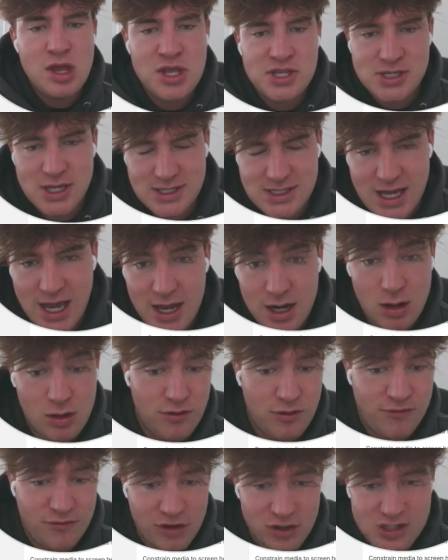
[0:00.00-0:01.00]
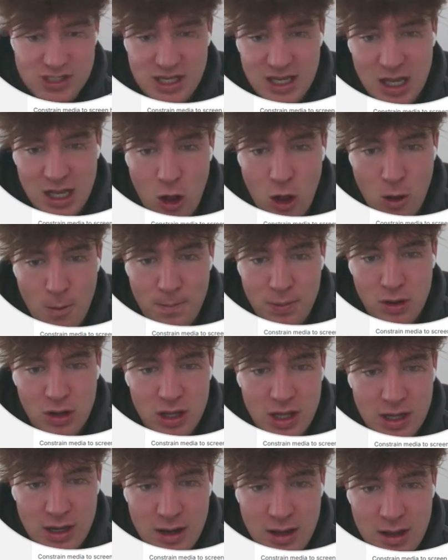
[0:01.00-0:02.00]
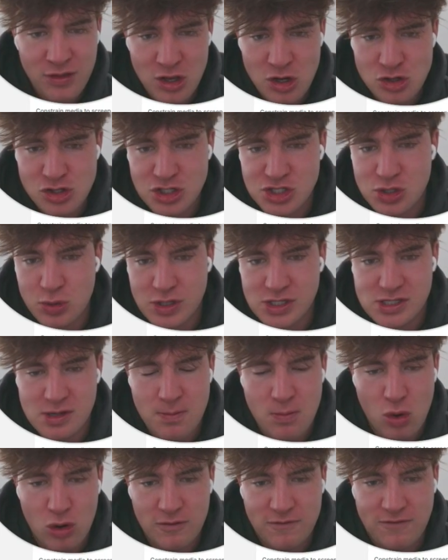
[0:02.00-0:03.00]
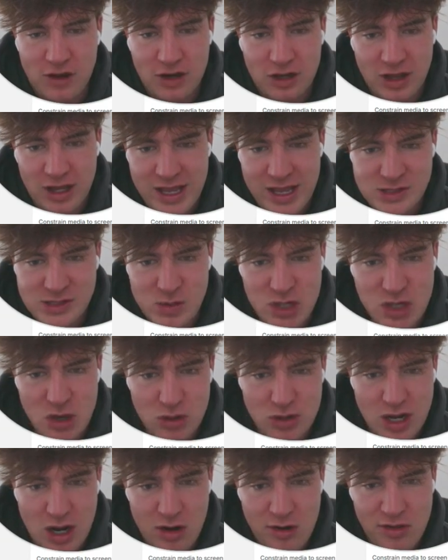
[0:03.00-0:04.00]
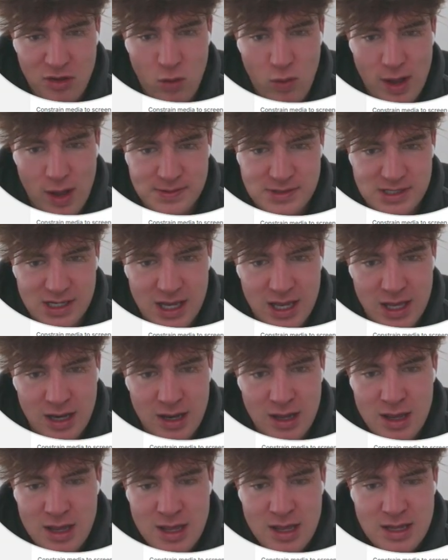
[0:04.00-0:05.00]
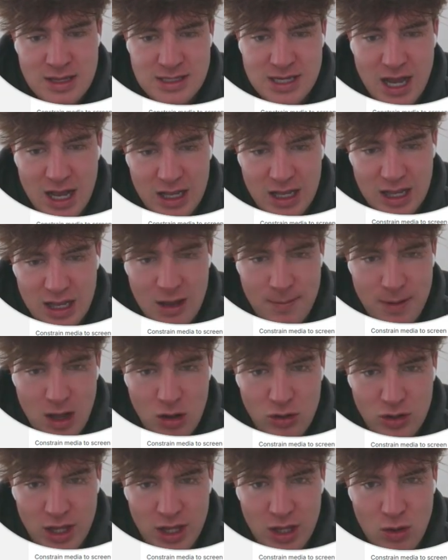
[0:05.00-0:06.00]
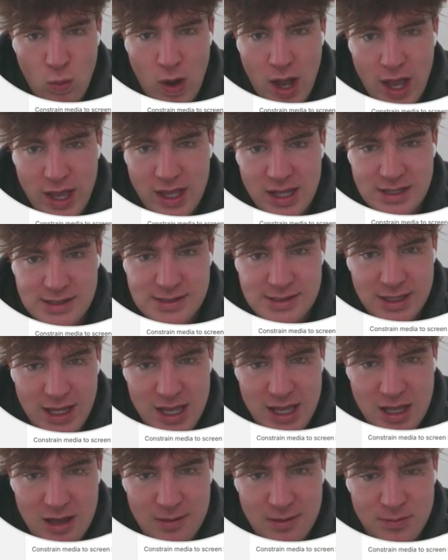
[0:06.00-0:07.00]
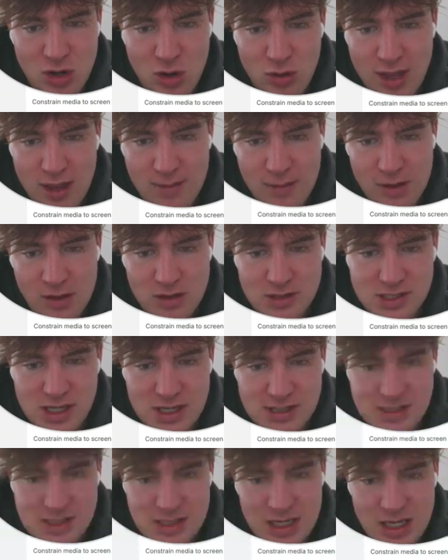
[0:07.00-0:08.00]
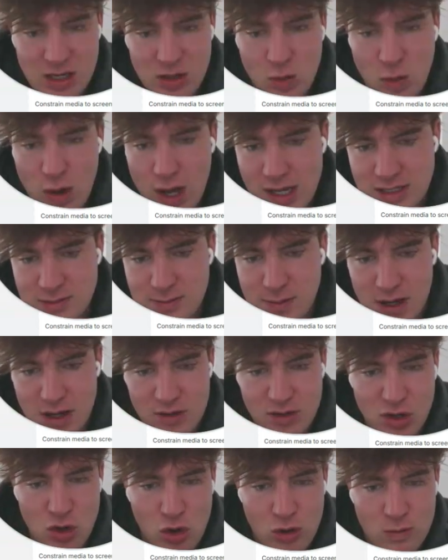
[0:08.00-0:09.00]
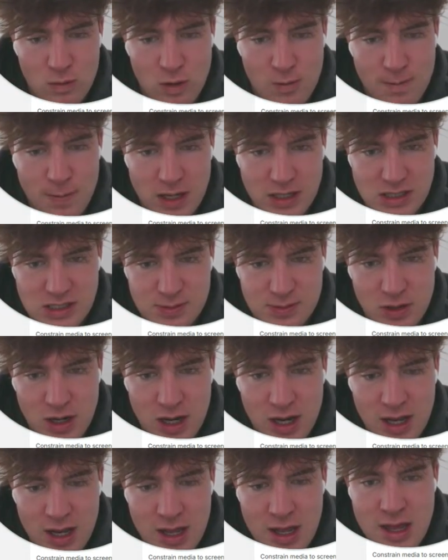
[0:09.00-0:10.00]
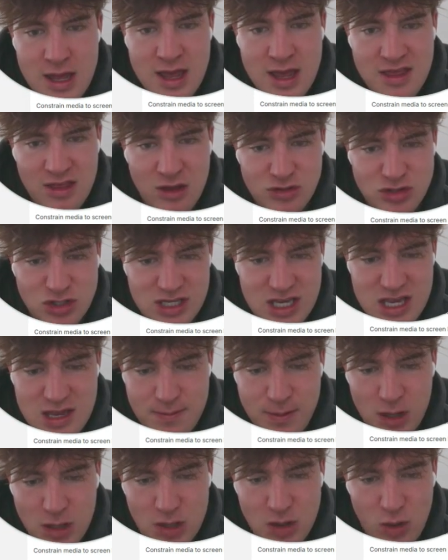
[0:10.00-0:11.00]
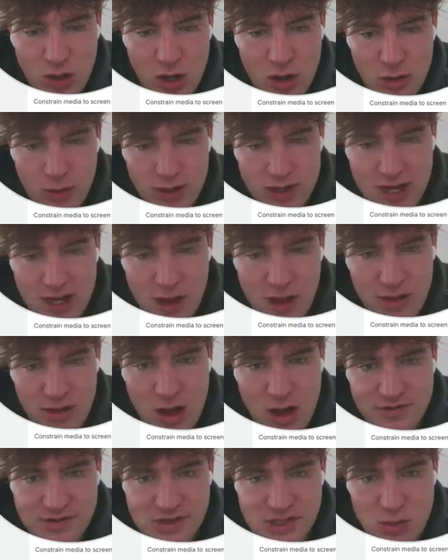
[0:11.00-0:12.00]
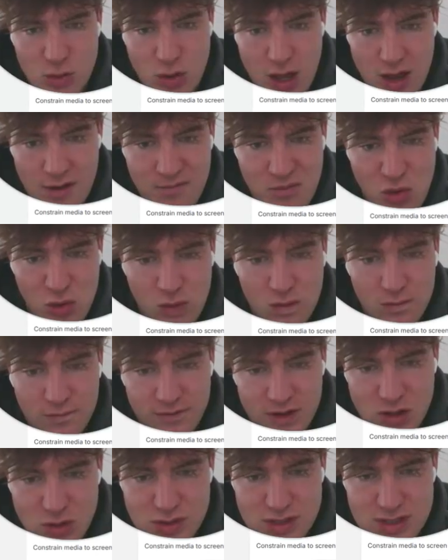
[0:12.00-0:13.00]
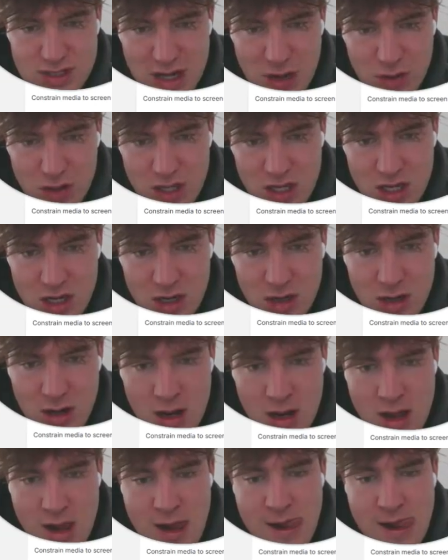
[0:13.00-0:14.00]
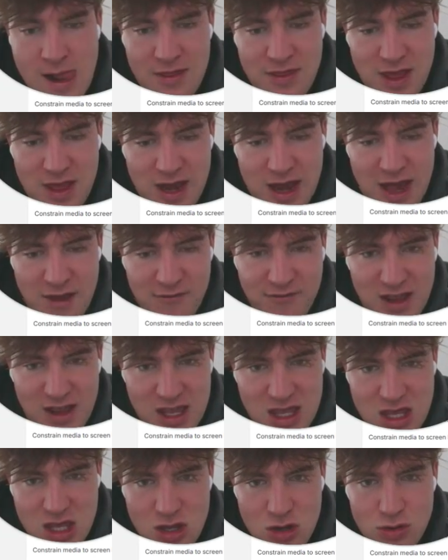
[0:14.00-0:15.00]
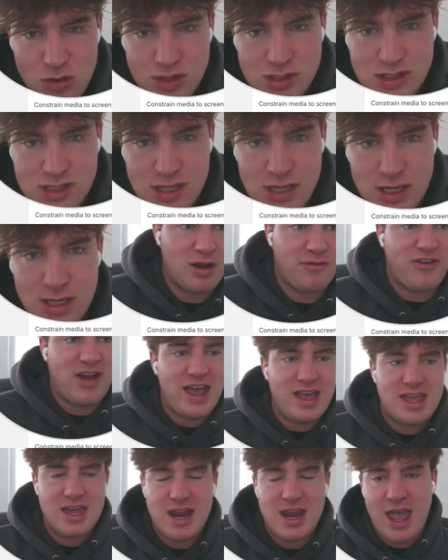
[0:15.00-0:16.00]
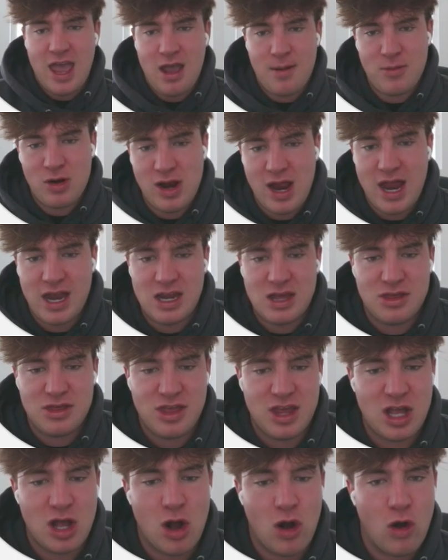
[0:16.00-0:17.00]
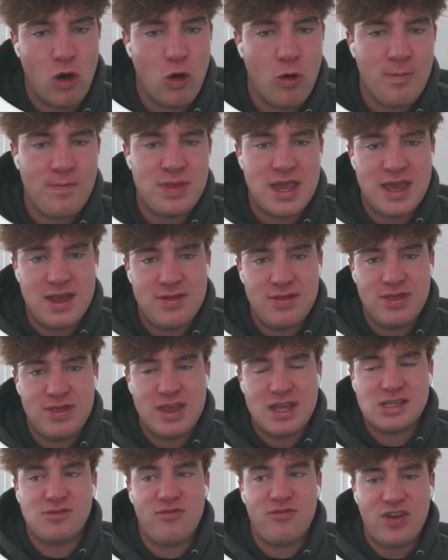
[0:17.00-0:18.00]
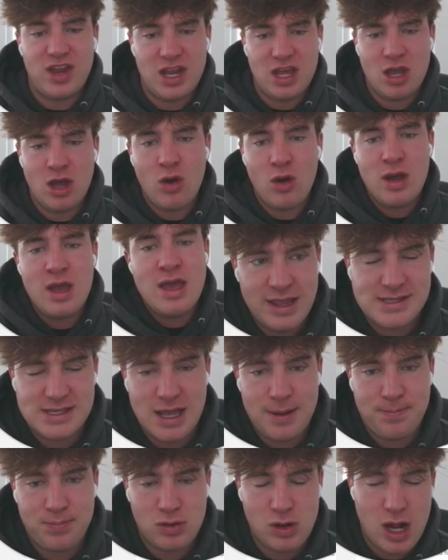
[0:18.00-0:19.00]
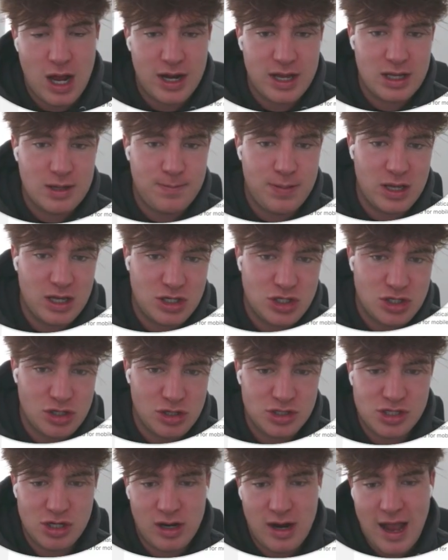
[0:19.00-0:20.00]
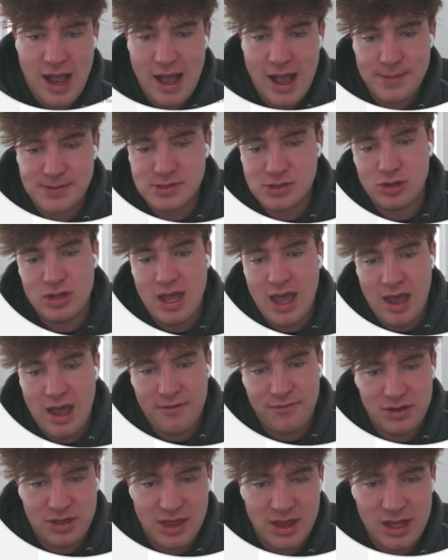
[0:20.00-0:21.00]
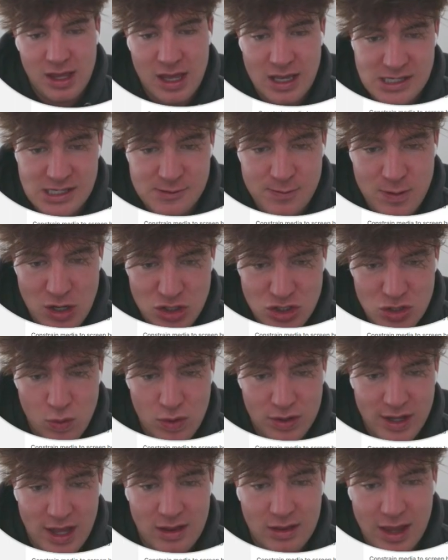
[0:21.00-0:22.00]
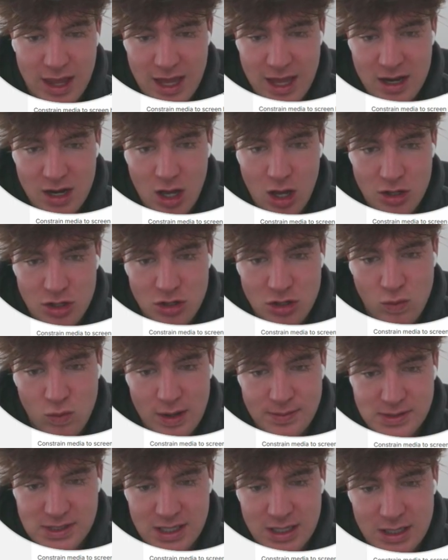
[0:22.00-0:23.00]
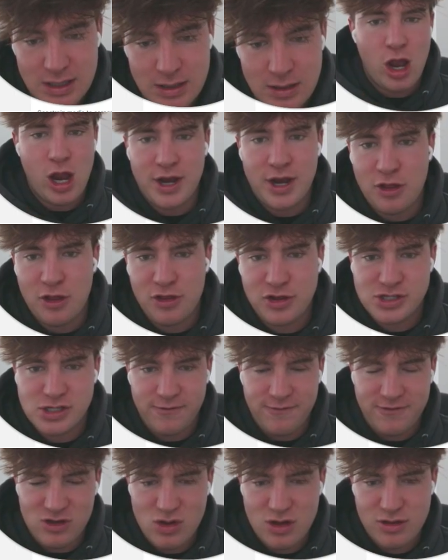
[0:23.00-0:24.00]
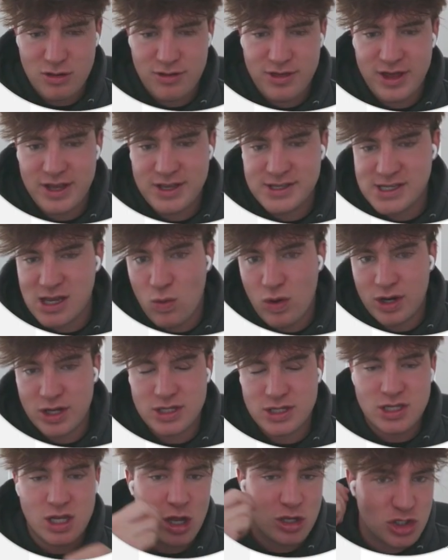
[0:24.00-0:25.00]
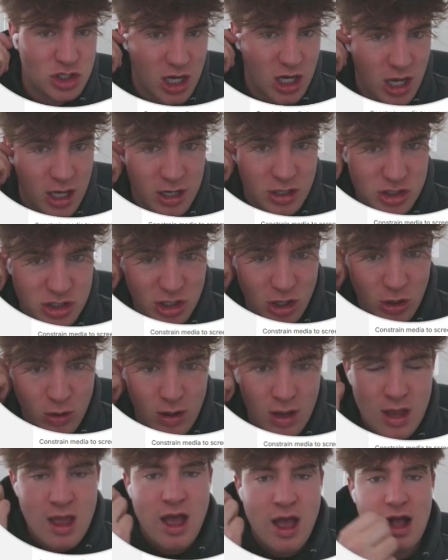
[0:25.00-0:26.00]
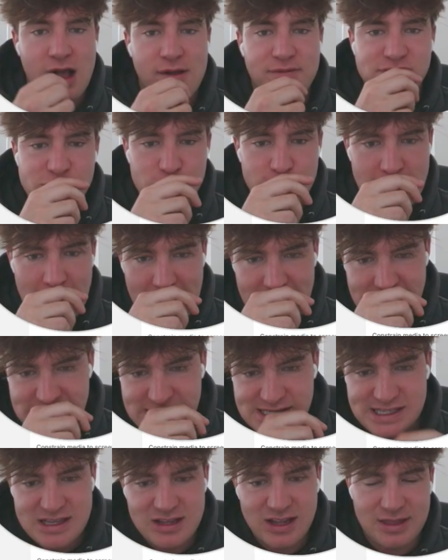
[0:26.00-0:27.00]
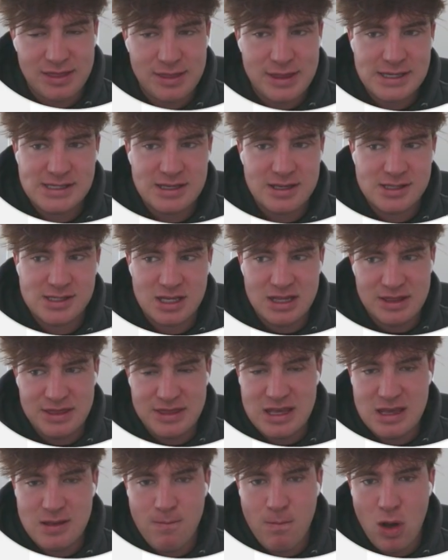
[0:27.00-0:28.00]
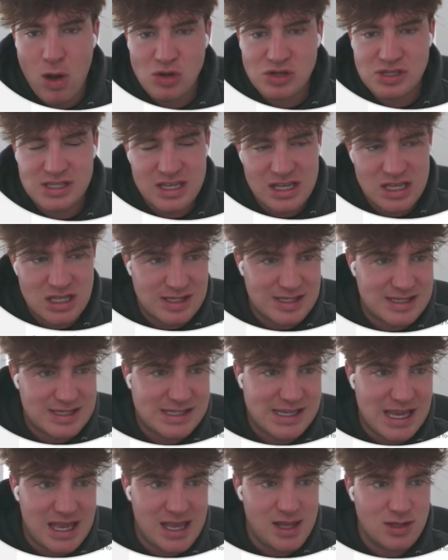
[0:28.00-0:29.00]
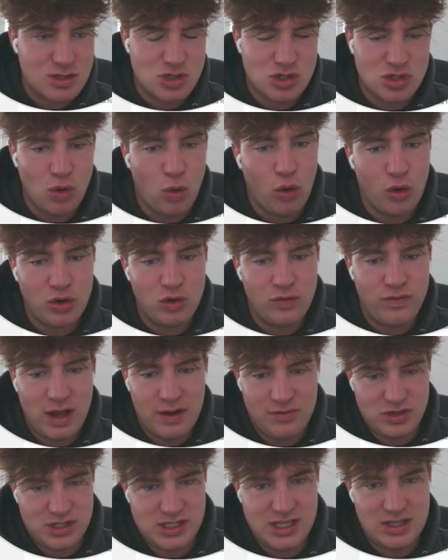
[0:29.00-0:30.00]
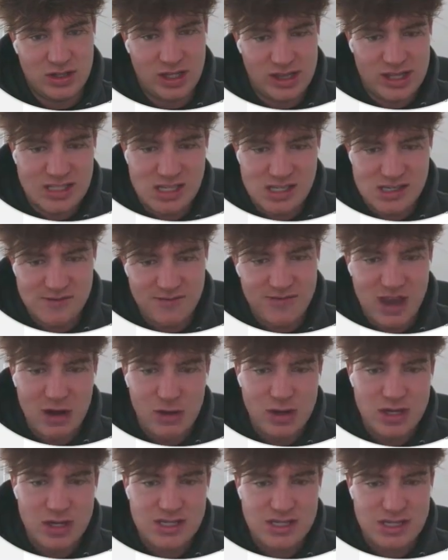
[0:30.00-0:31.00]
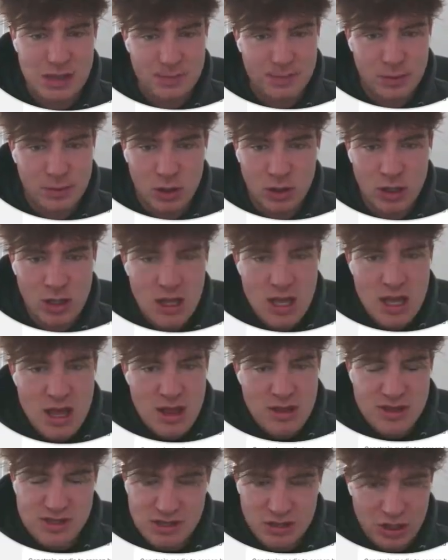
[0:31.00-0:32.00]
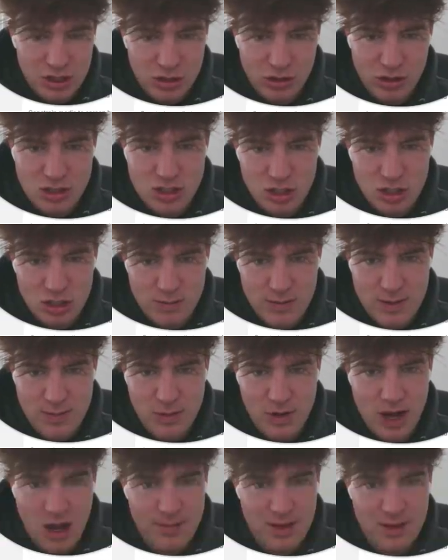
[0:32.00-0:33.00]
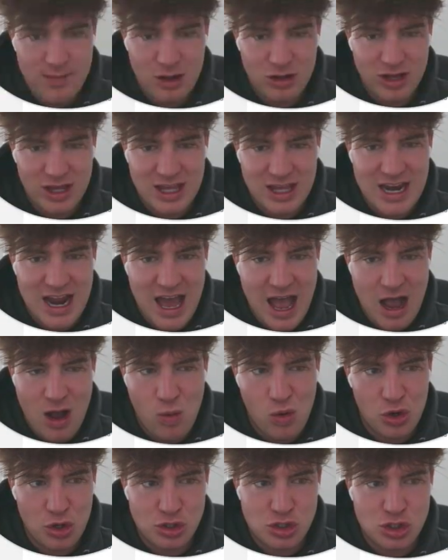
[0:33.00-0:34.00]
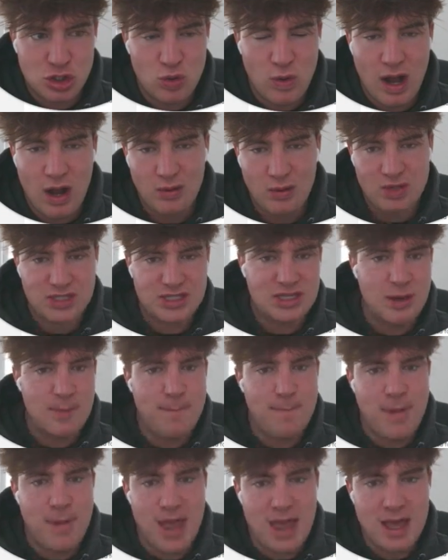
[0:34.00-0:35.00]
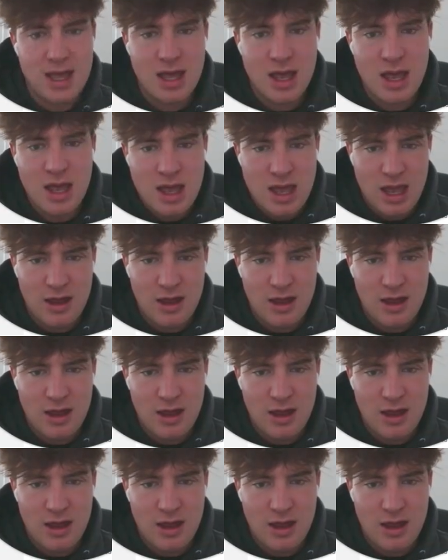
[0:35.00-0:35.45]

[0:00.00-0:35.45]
So that's kind of the first thing I'll put. Then you're just doing some more funneling as we go down in the website, talking about like why kids like them, no chemicals on skin, why it's better than normal bug spray. And they'll just keep on going all the way down. Then obviously we'll have more reviews down here, and then FAQs. But if I can hammer anything home in this video, it's that product pictures are absolutely everything, especially when they land on your website. All right, now there's a few other things I want to touch on. So obviously you guys see like this isn't the most insane store you've ever seen. Like this is very simple. This literally took me probably about like an hour or 2 hours to make.